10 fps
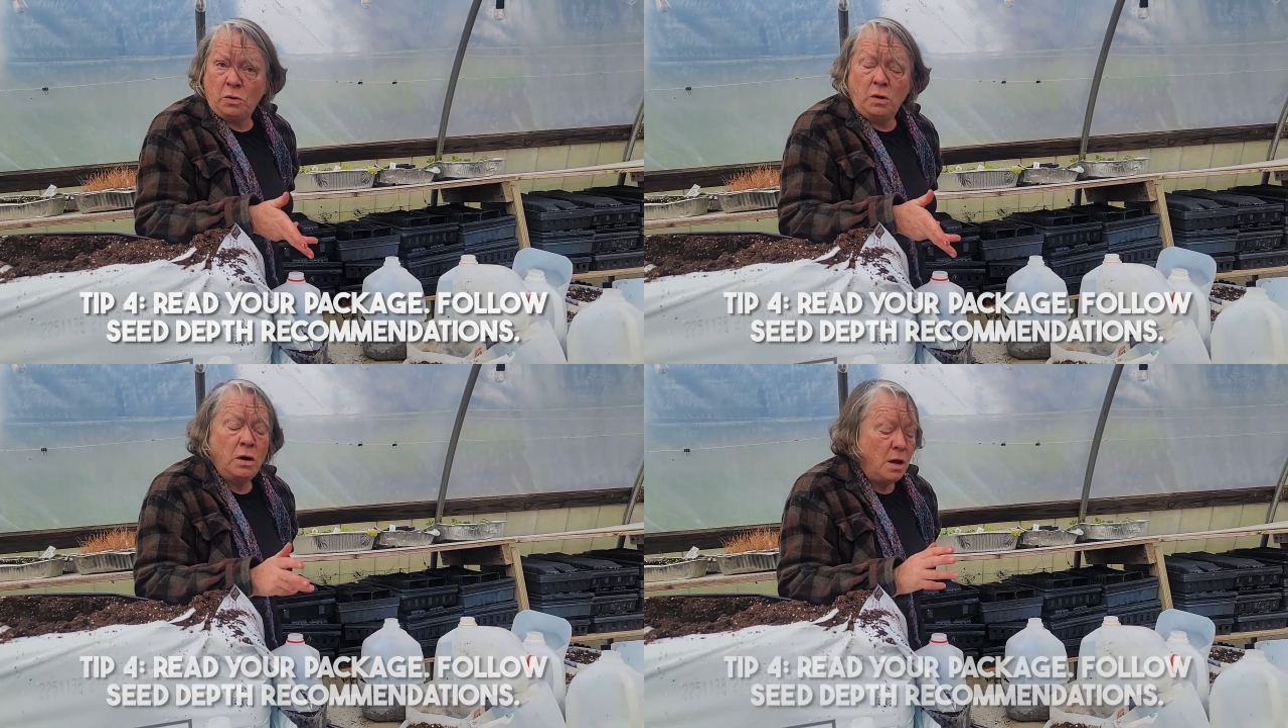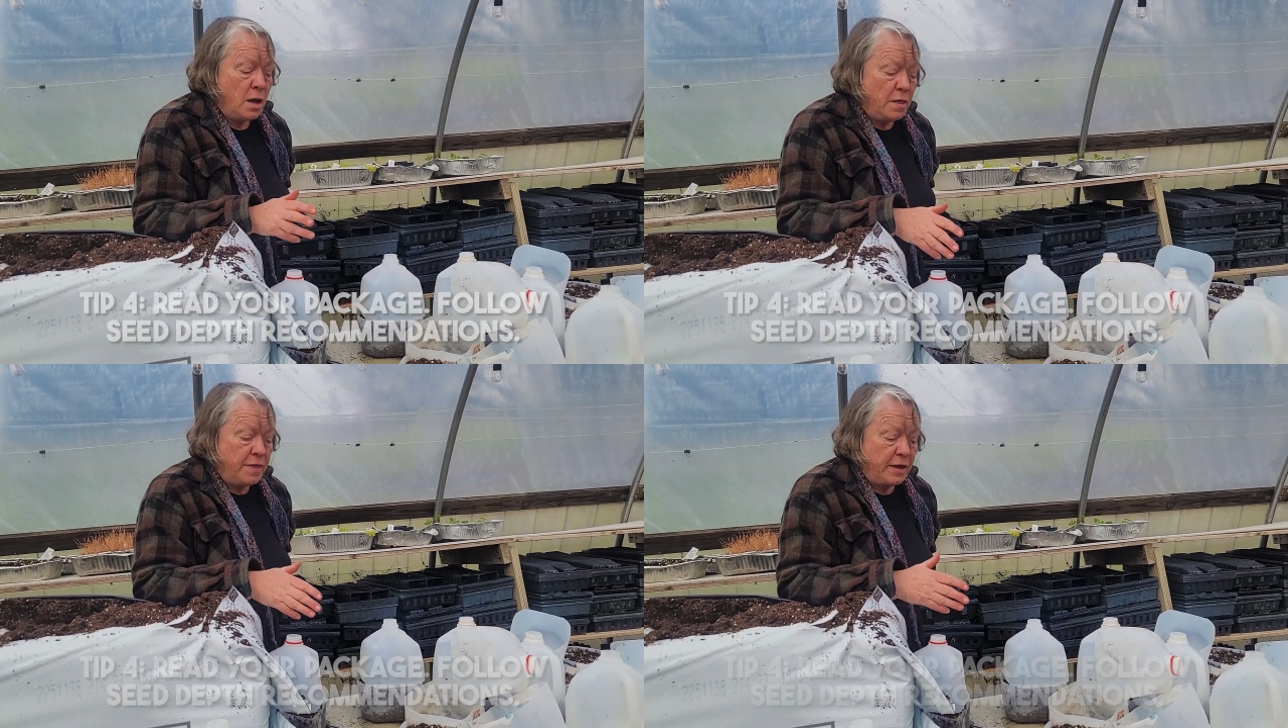
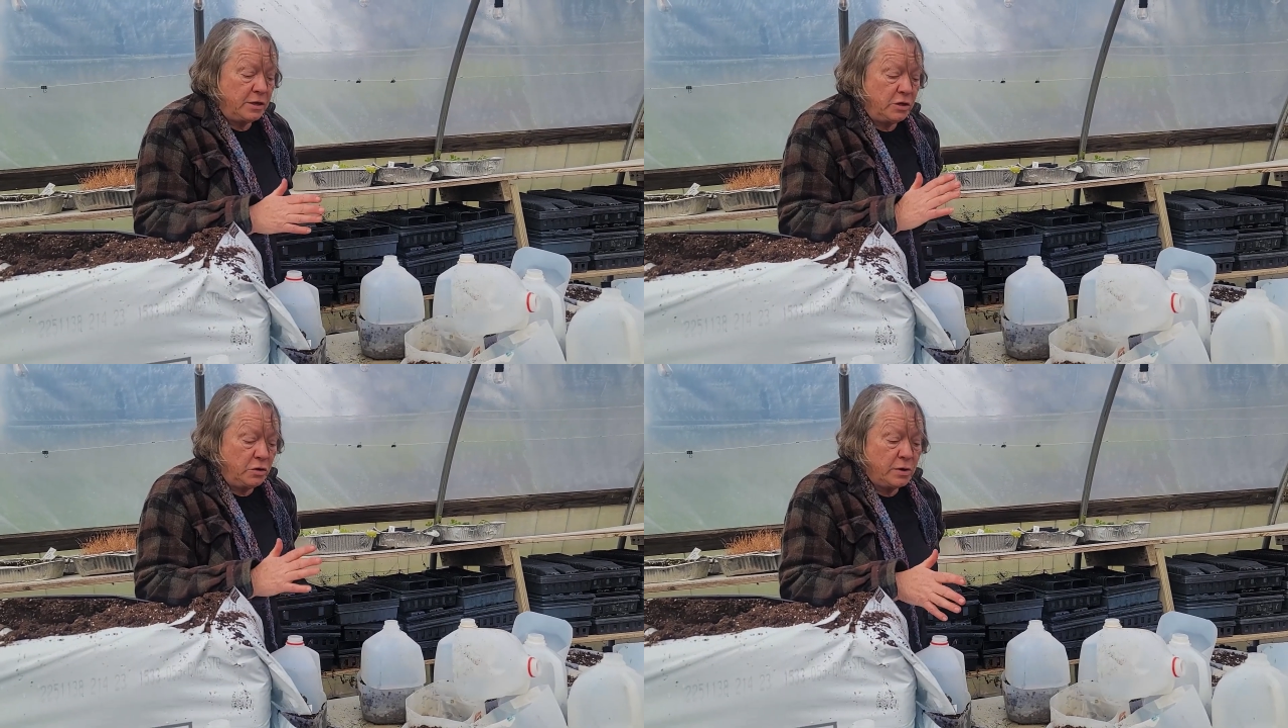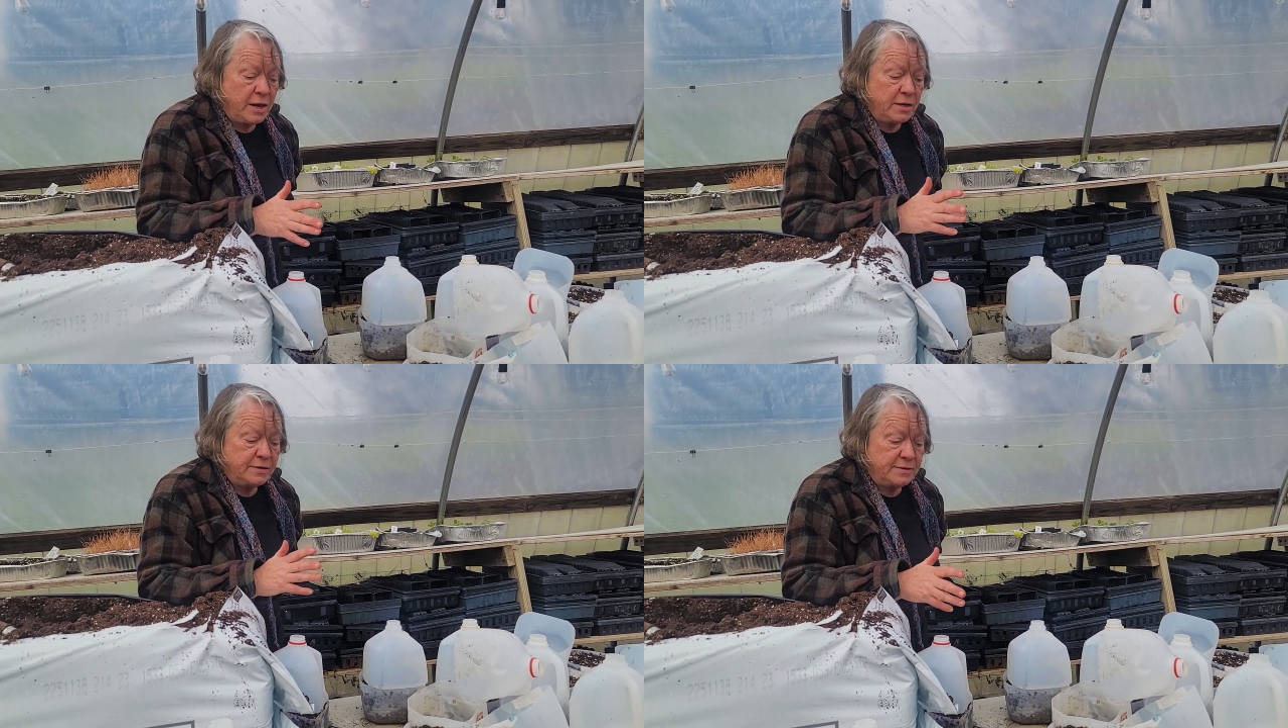that you can
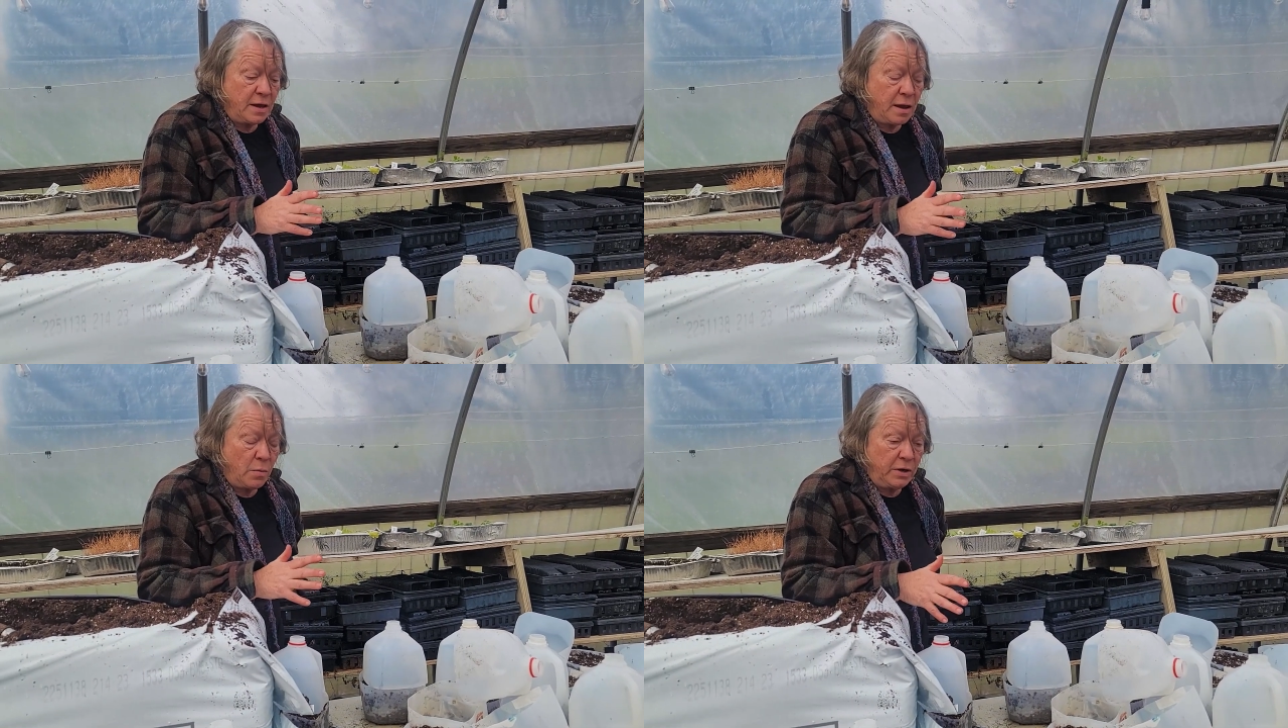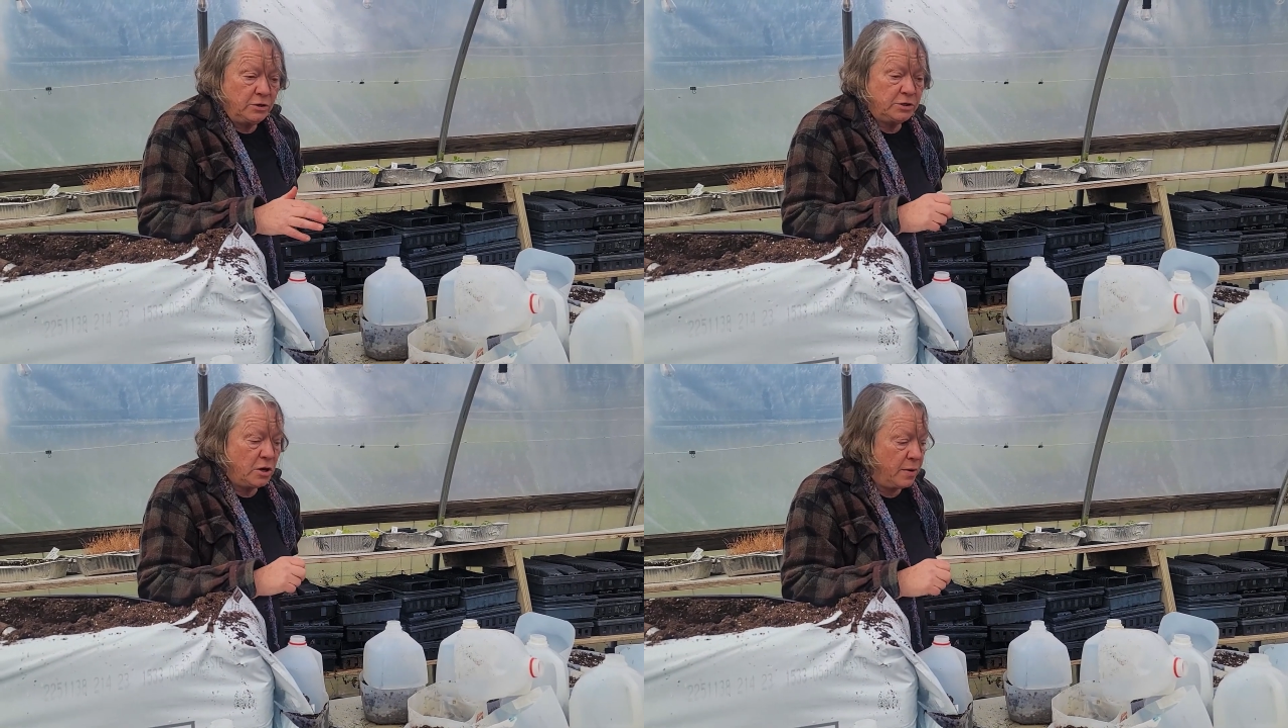winter sow
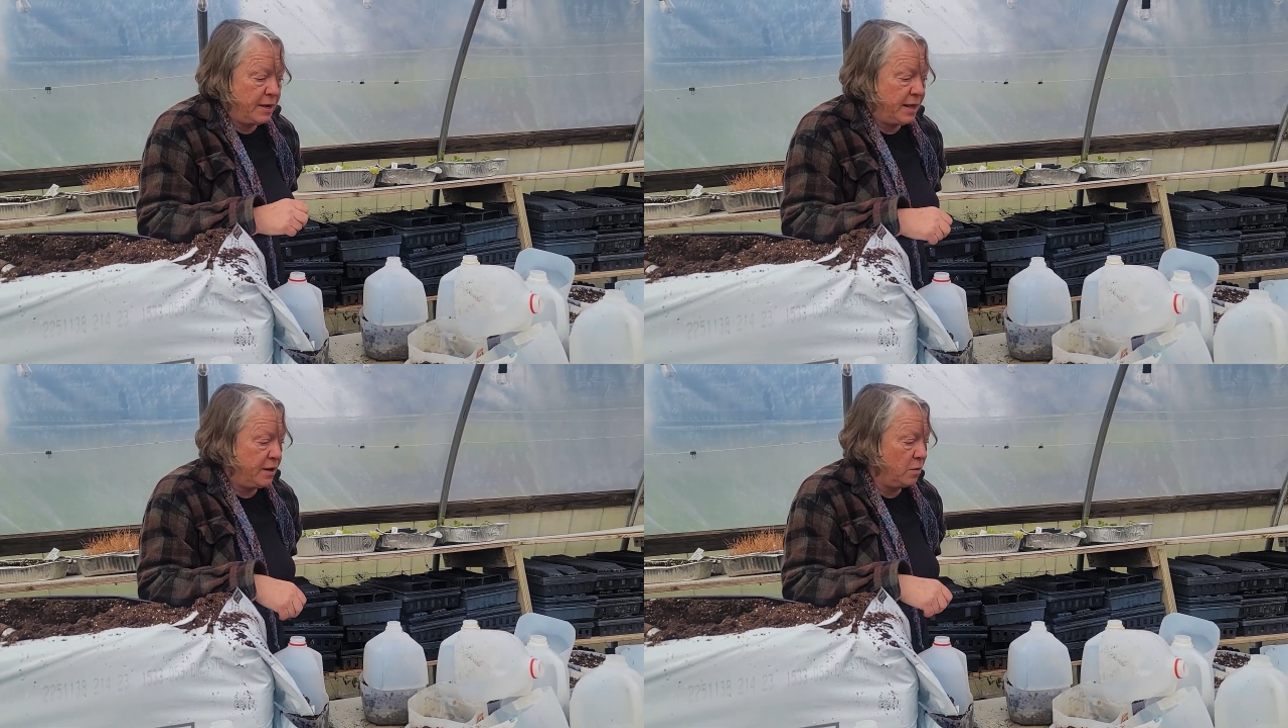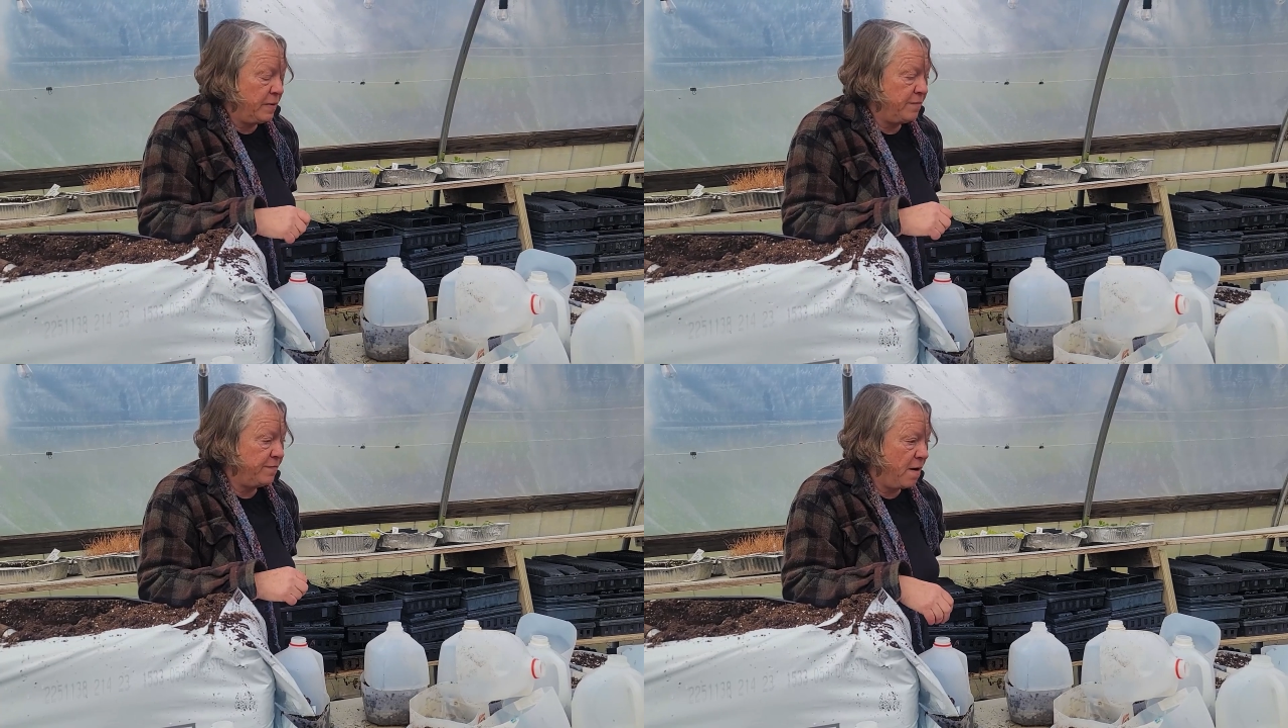it and it'll be
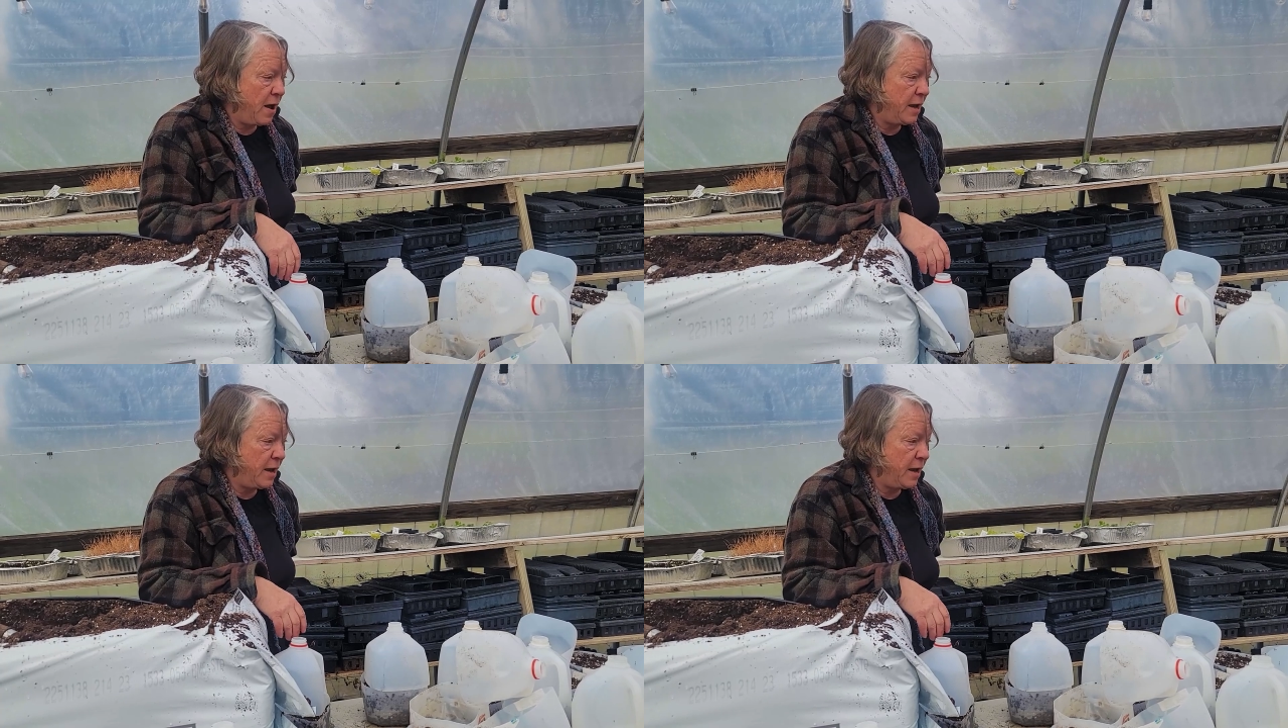fine.